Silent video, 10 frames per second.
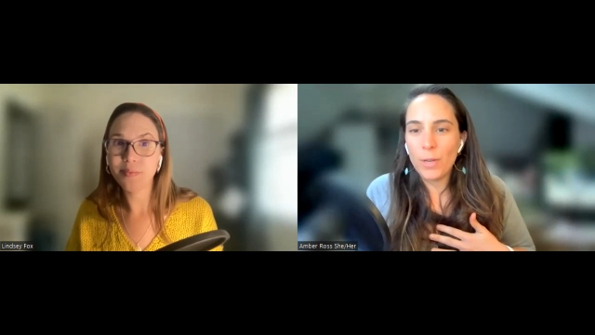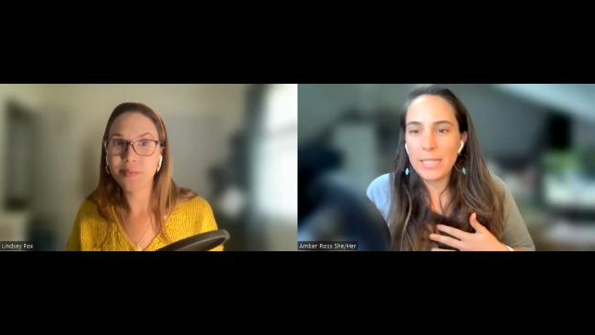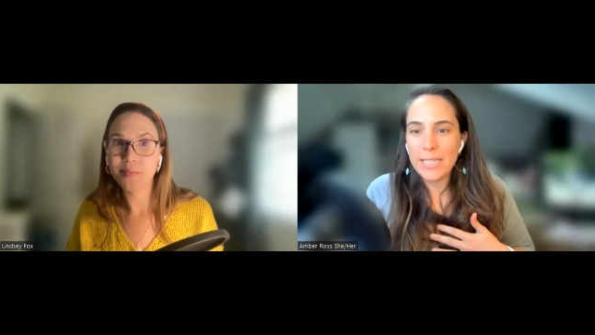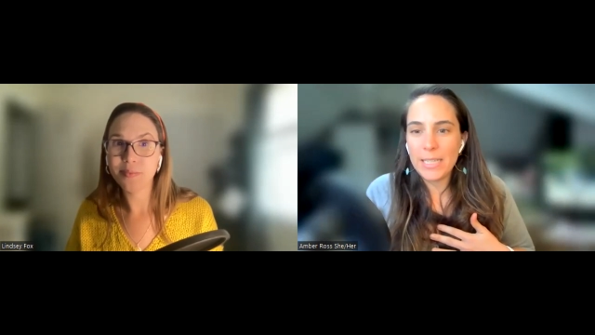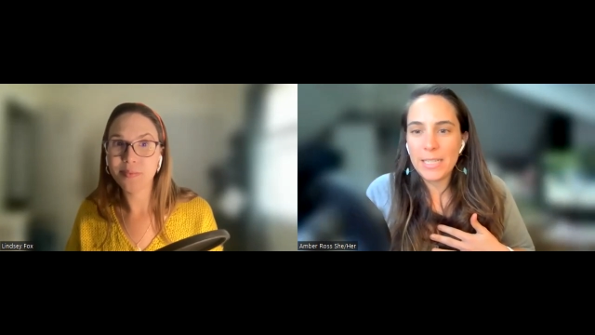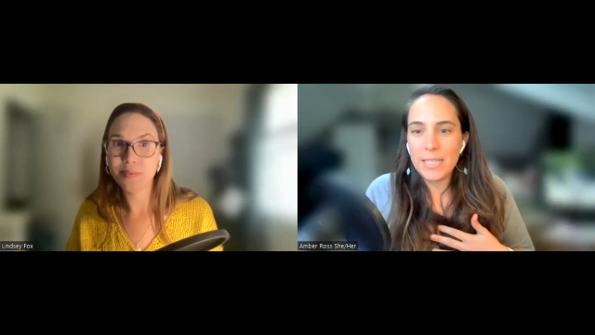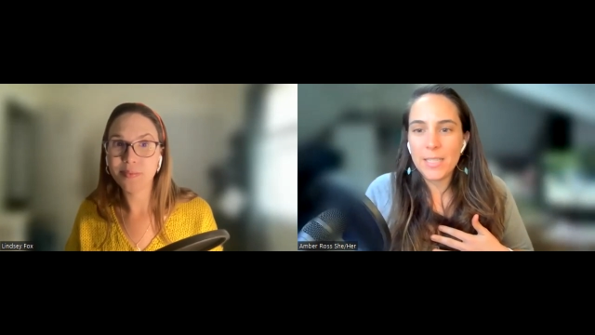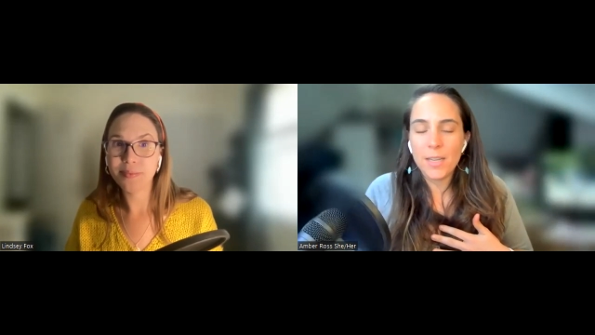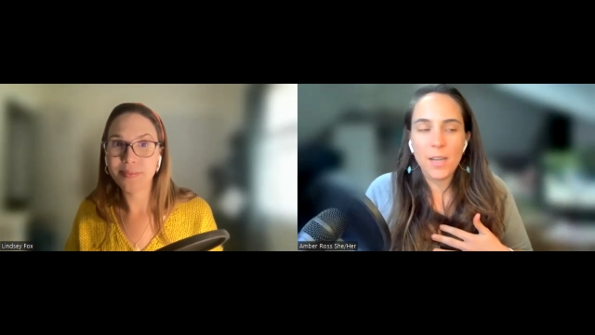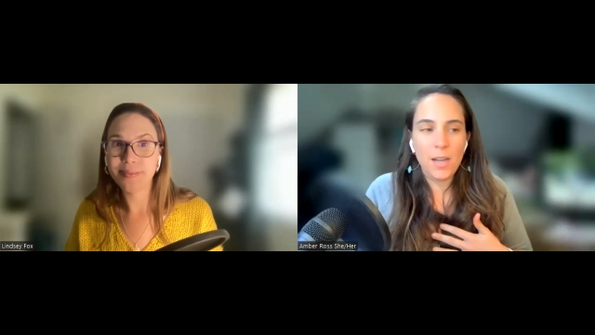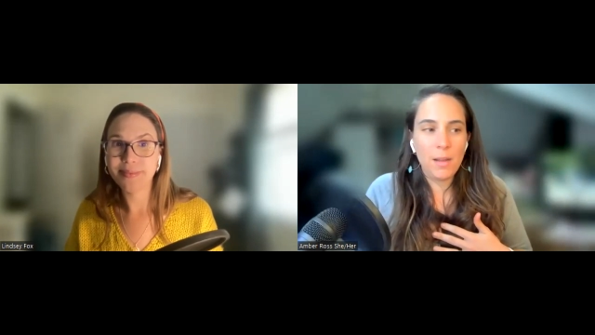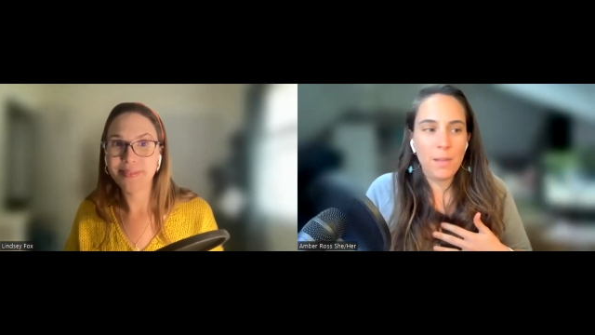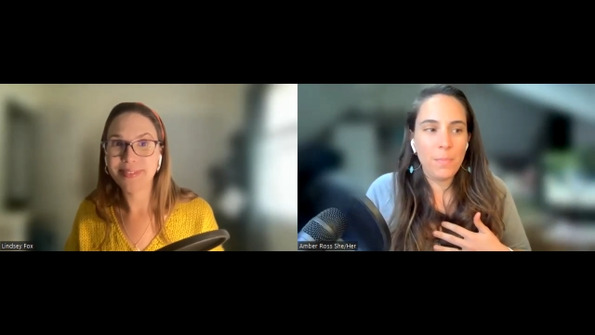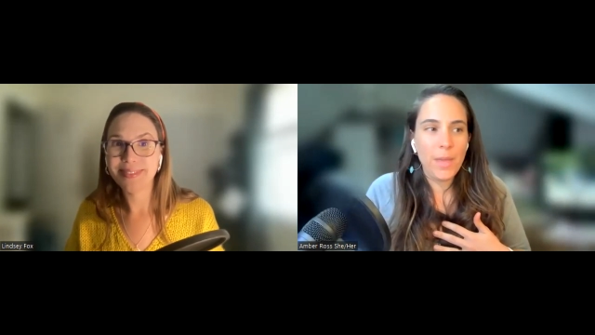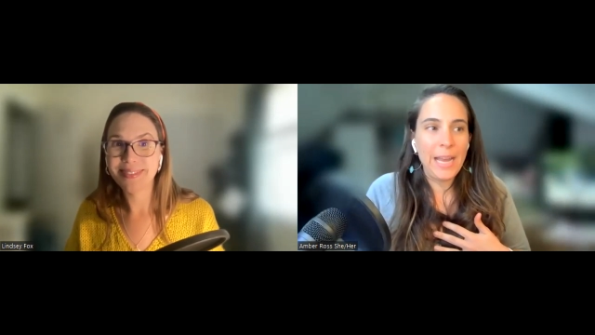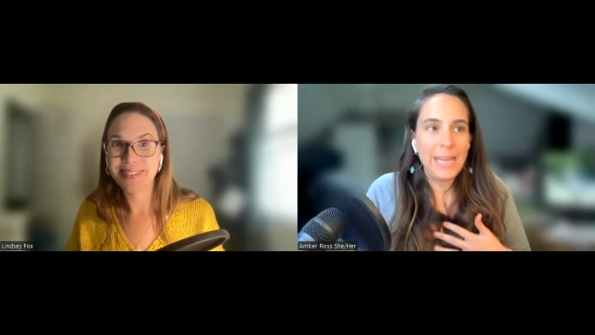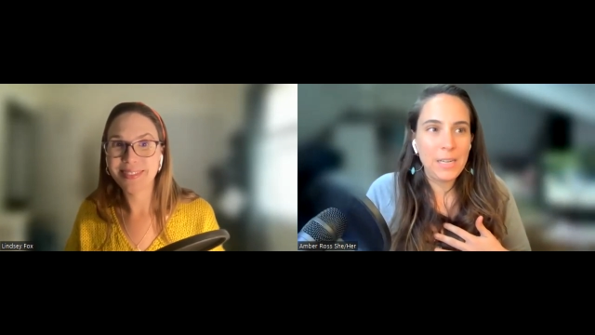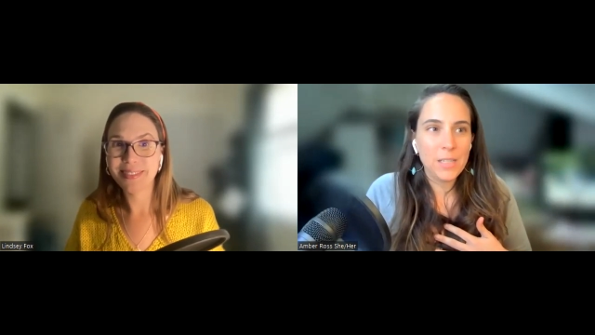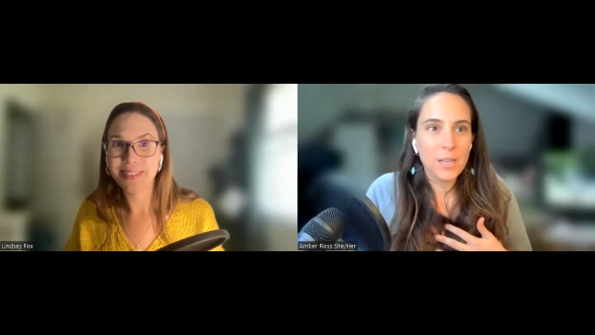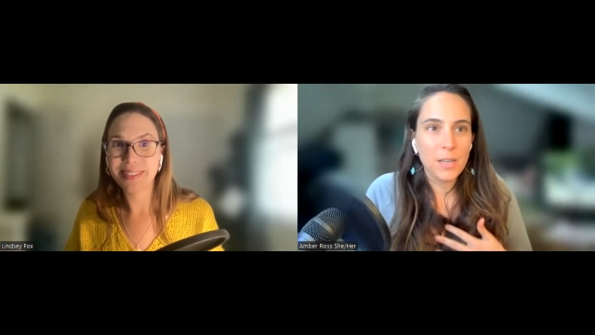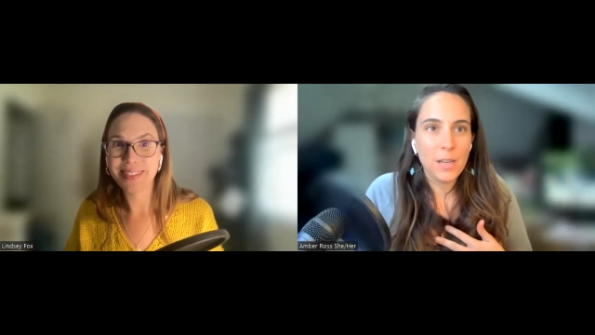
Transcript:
Speaker 1: for instance, um, I eat